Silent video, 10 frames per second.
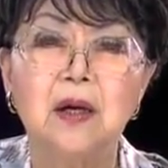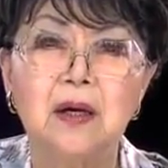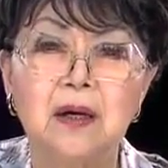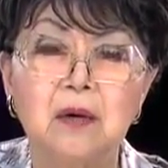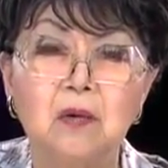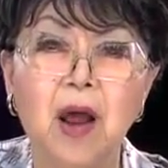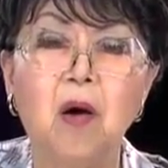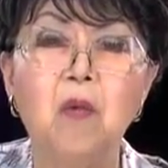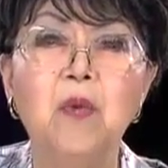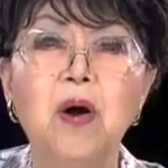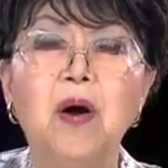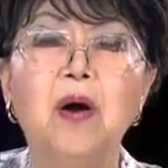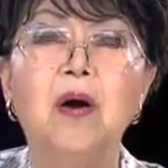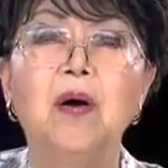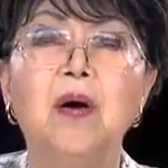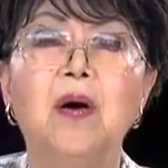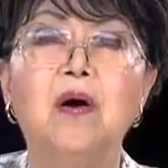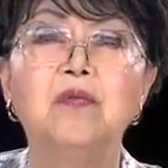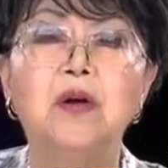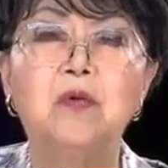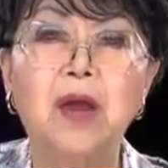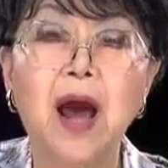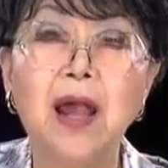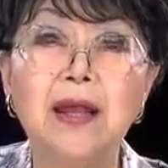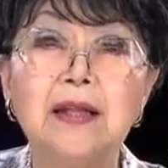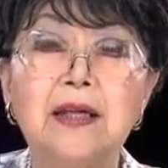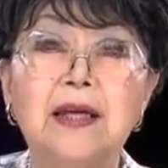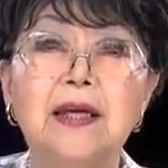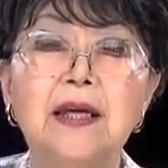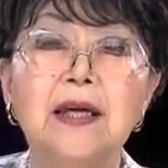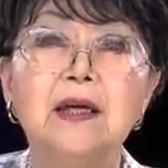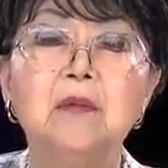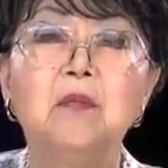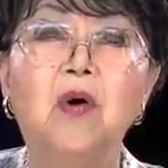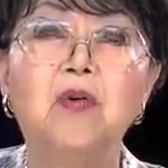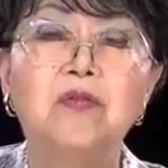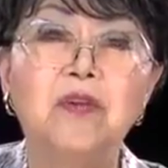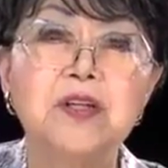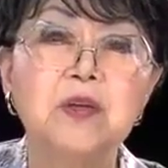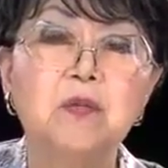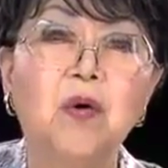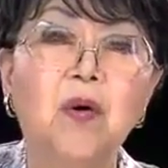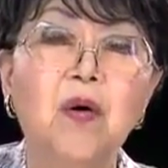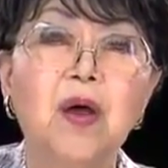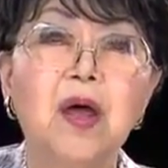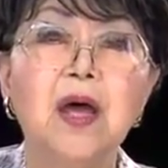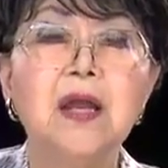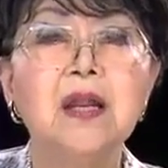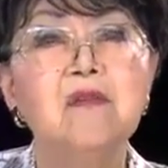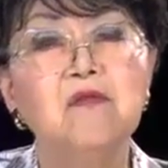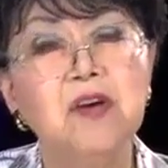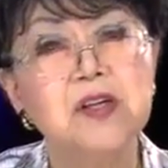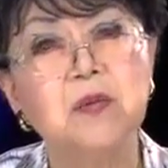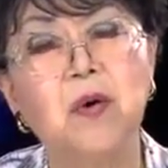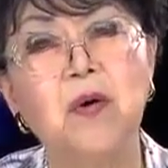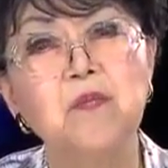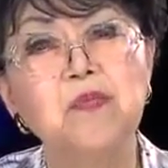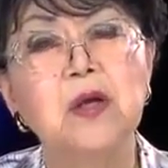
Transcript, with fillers: uh, realm of the reality, both visible and invisible.